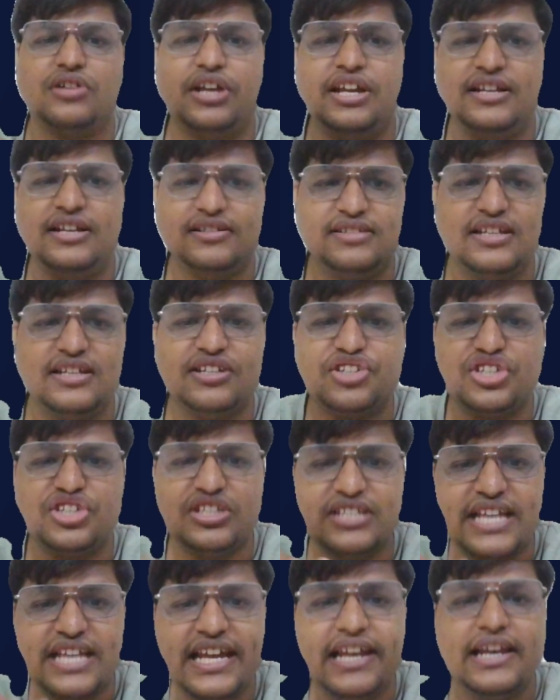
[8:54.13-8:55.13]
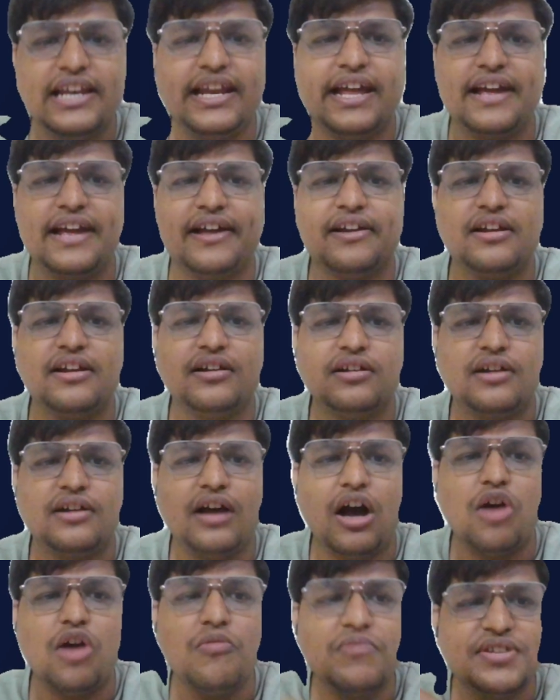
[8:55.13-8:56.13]
is the sale there,
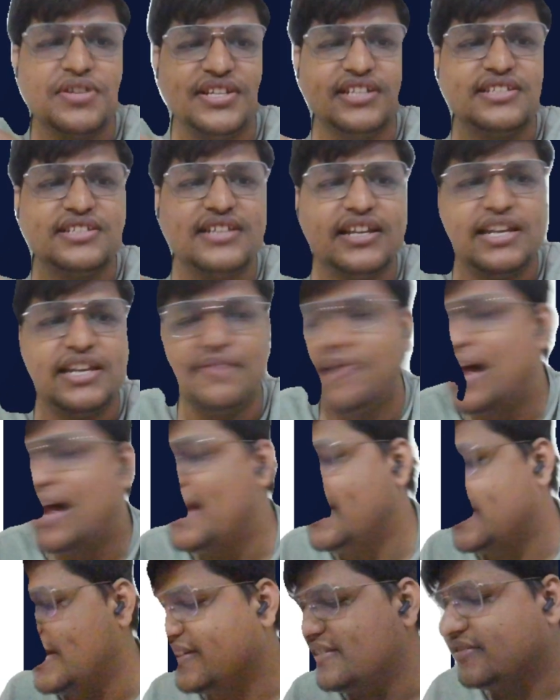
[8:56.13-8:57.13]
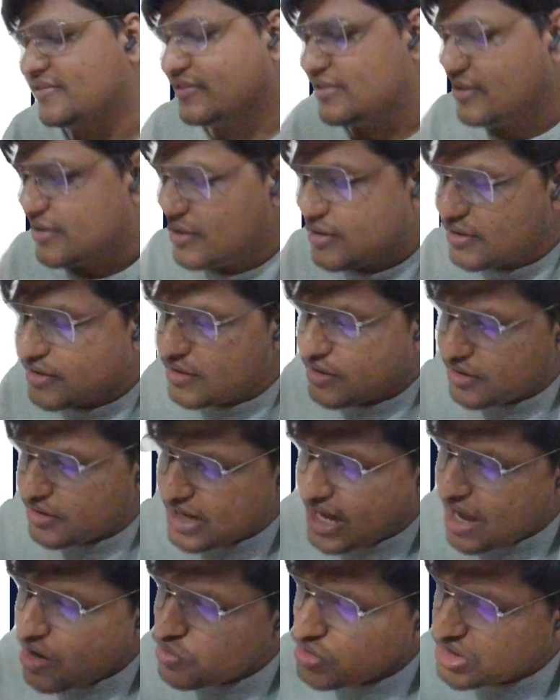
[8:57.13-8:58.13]
how much is the demand there.
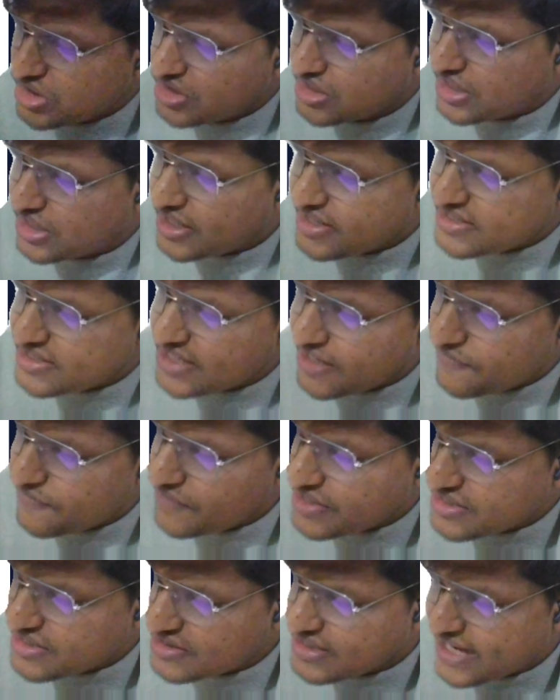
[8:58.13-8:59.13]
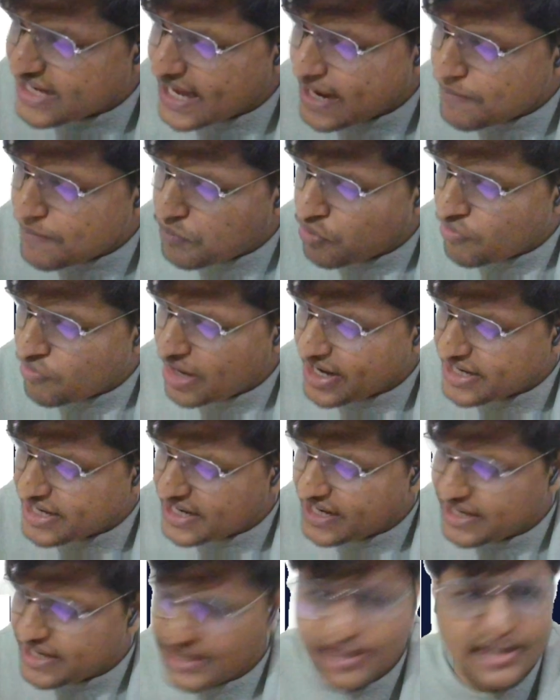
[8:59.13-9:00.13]
Now the third service they are
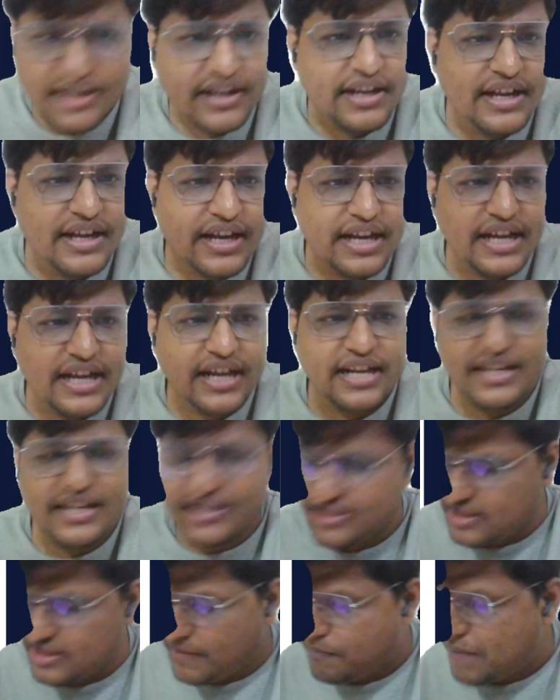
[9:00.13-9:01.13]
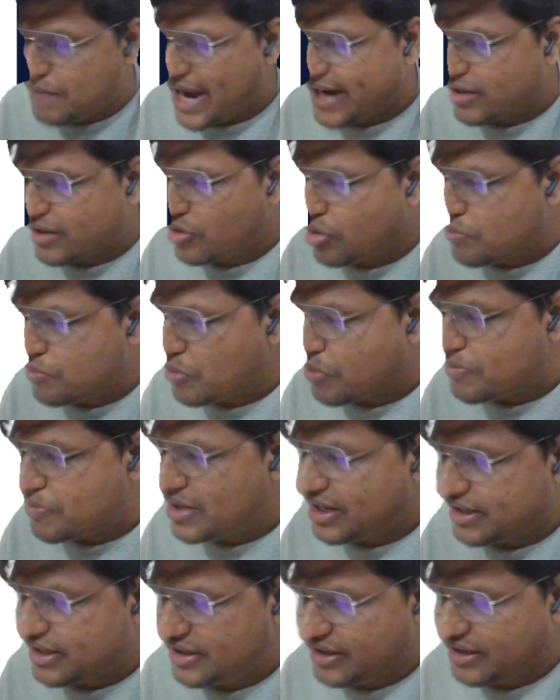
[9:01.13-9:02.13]
providing is micro
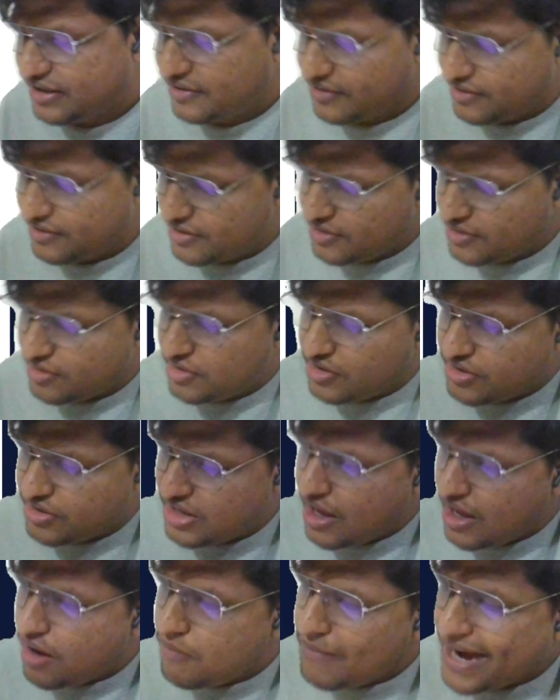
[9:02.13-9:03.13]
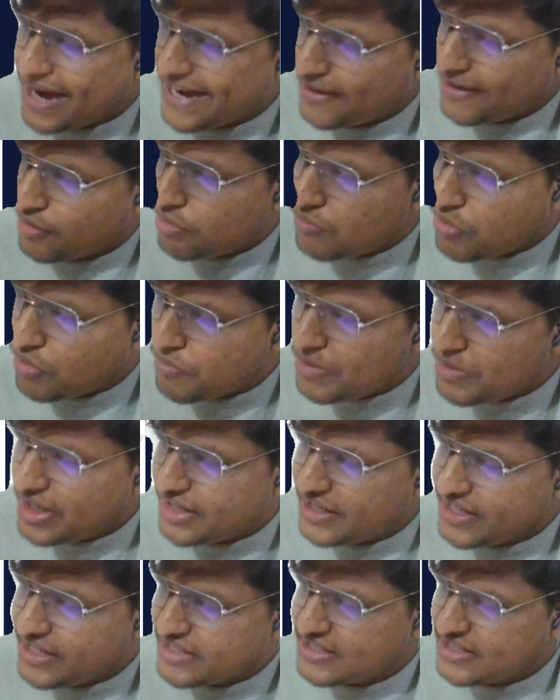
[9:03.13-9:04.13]
mobility. Now micro
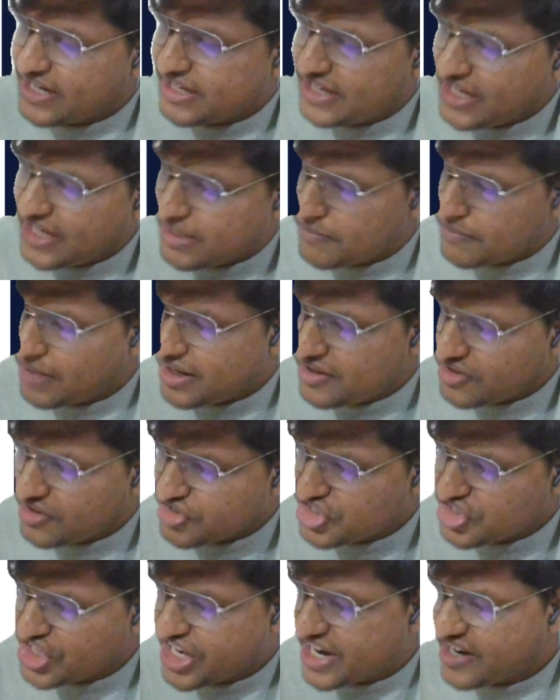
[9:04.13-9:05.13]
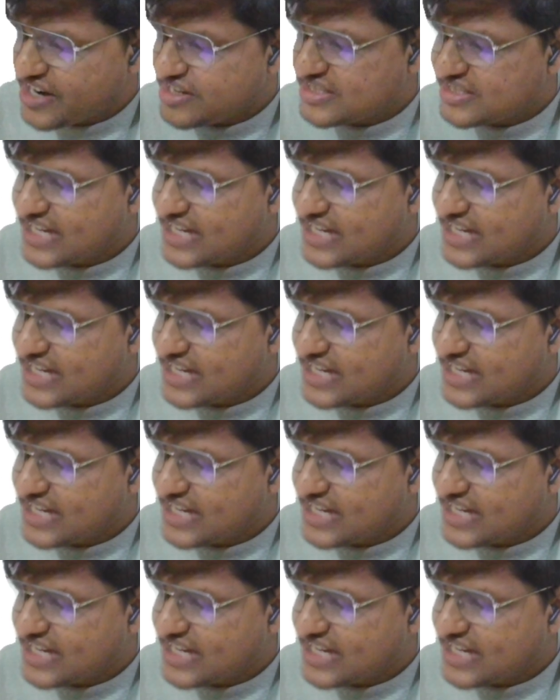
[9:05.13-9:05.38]
mobility is nothing but shared